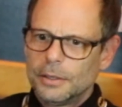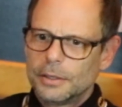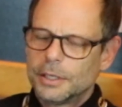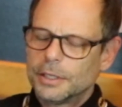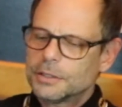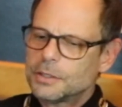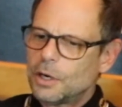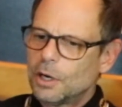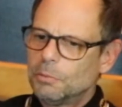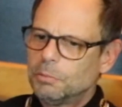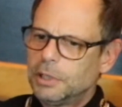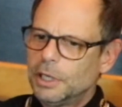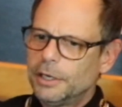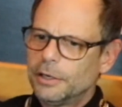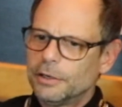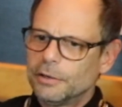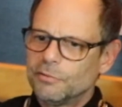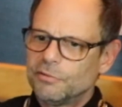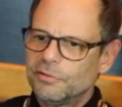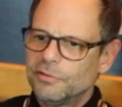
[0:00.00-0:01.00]
guitar
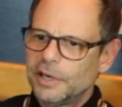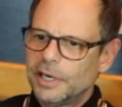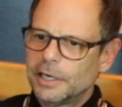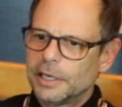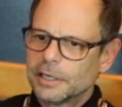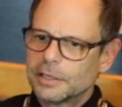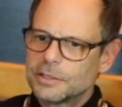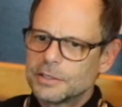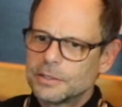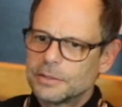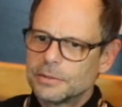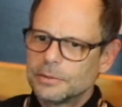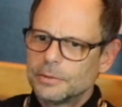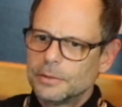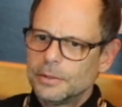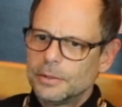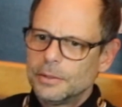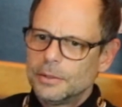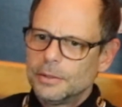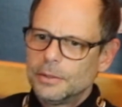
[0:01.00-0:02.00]
player in Phoenix
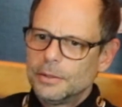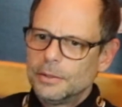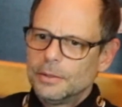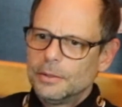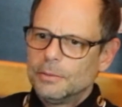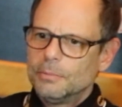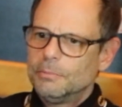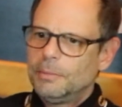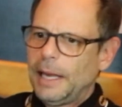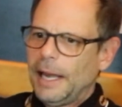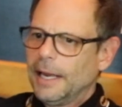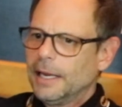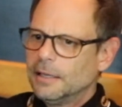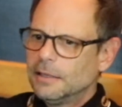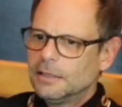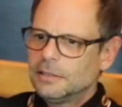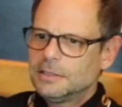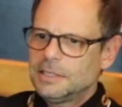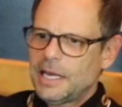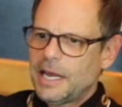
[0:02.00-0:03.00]
back in
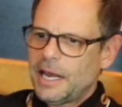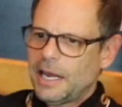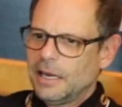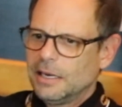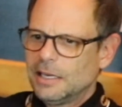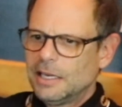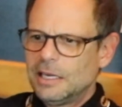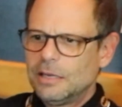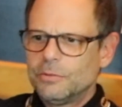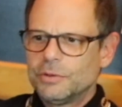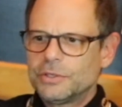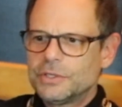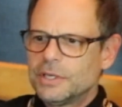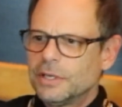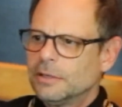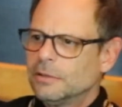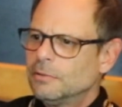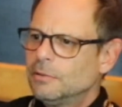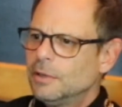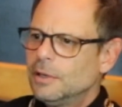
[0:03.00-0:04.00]
the day, and he was
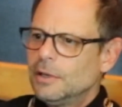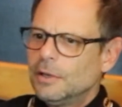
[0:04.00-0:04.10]
in